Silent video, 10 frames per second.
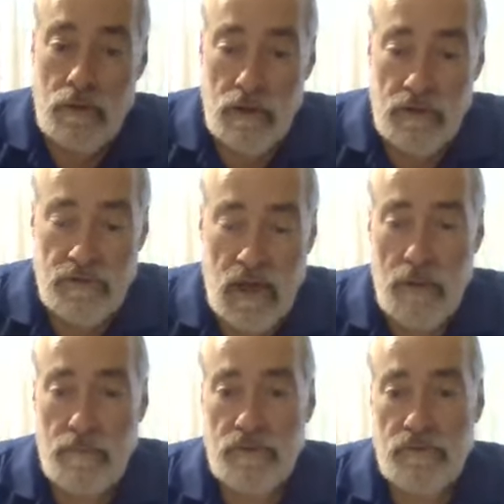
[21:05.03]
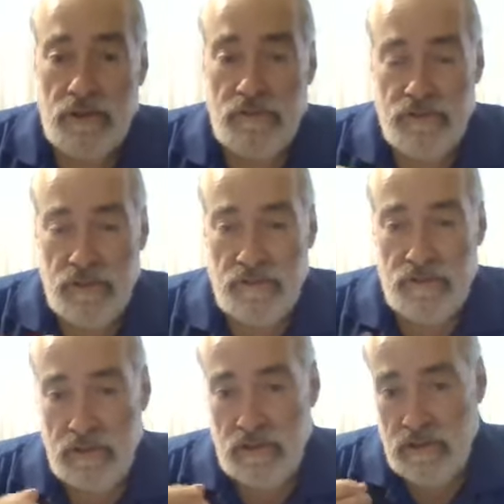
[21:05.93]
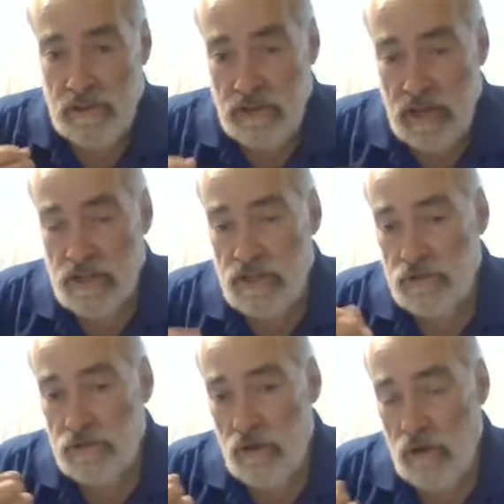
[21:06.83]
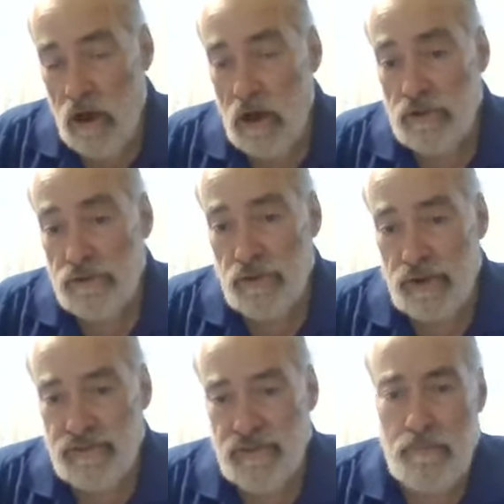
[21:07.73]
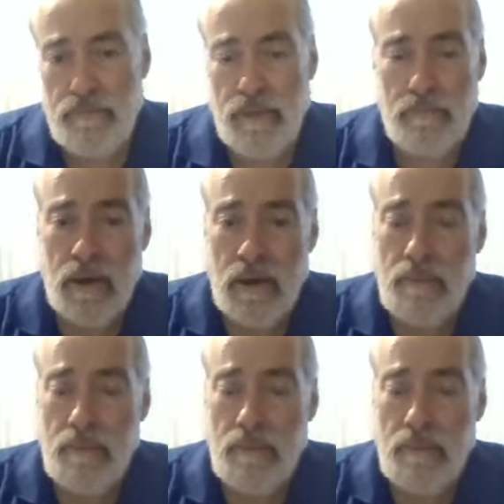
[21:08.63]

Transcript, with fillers: examines and sees the, the intentions are honest to accept them